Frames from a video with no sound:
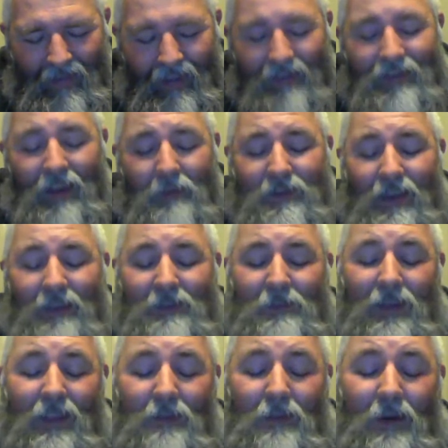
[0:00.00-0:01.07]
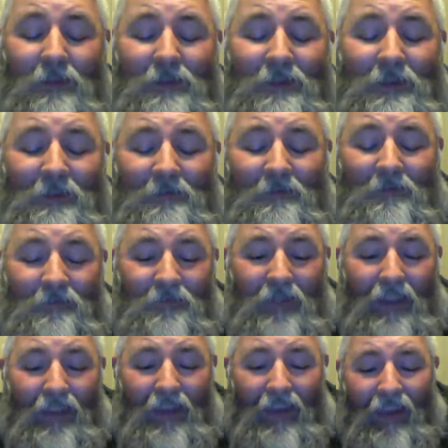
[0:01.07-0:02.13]
this upsets me the most
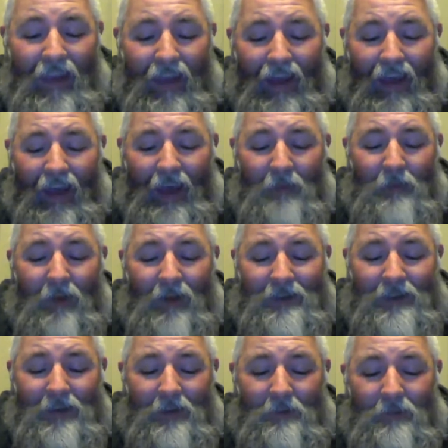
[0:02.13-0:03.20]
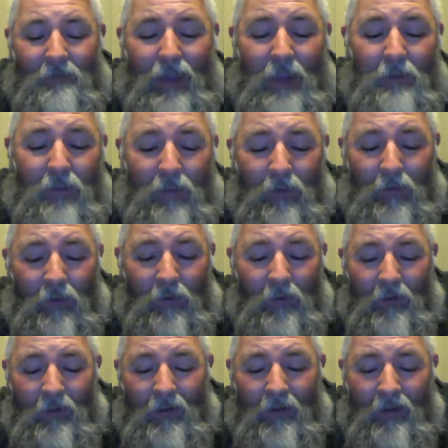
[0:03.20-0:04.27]
how much people
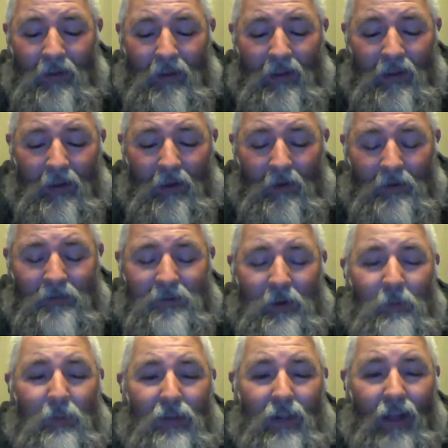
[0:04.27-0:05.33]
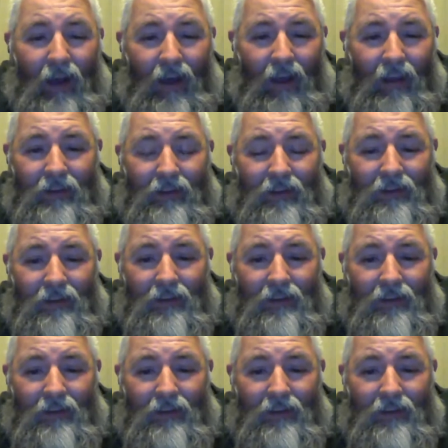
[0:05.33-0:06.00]
are so blind